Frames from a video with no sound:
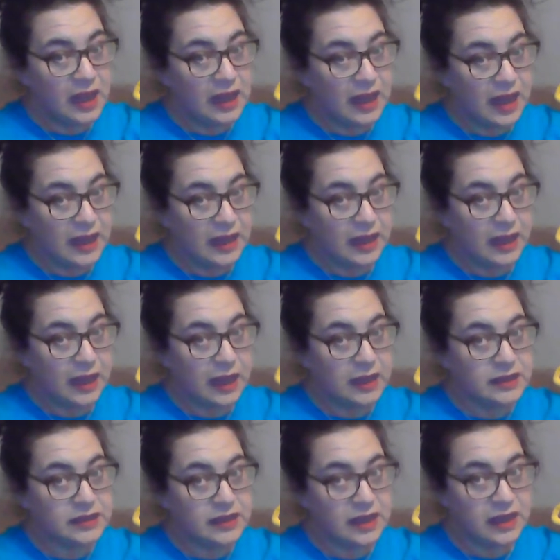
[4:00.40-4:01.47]
like a
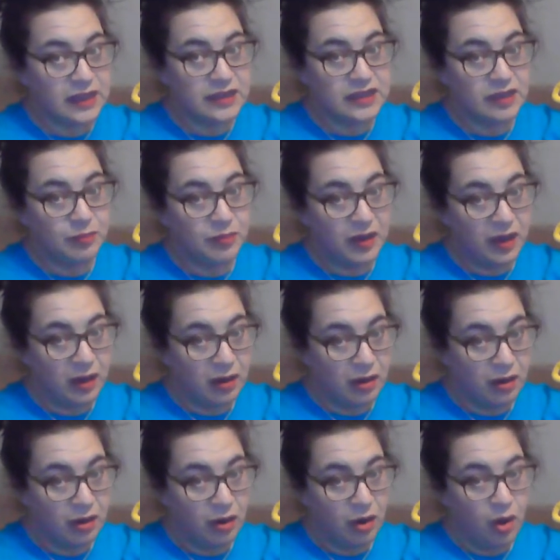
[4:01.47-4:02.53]
teddy bear.
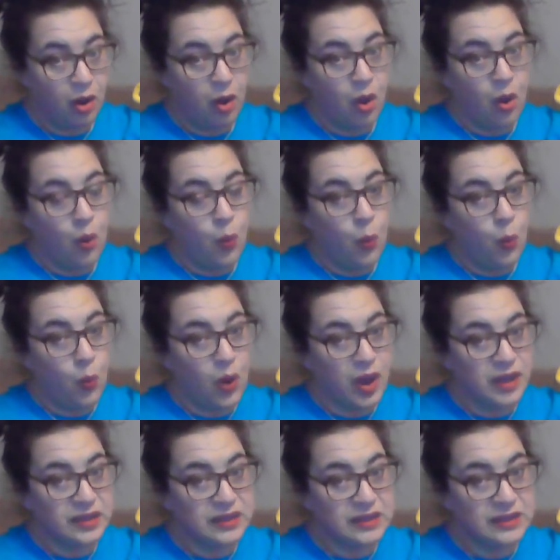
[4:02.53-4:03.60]

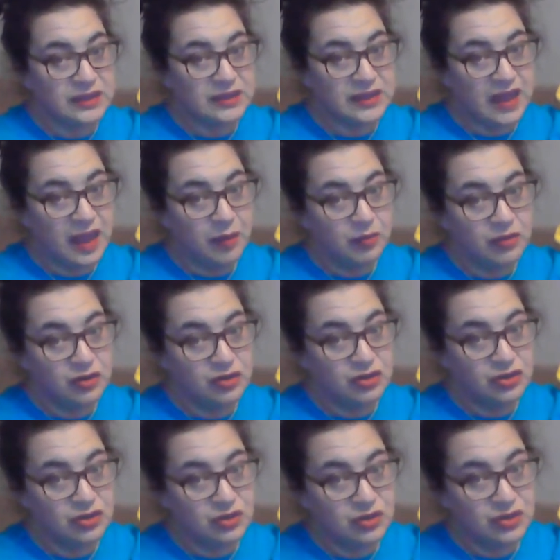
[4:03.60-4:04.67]
One step,
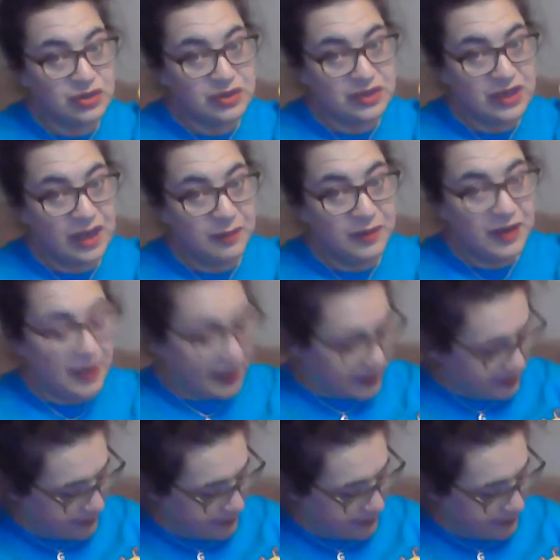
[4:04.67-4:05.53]
two step, and I'm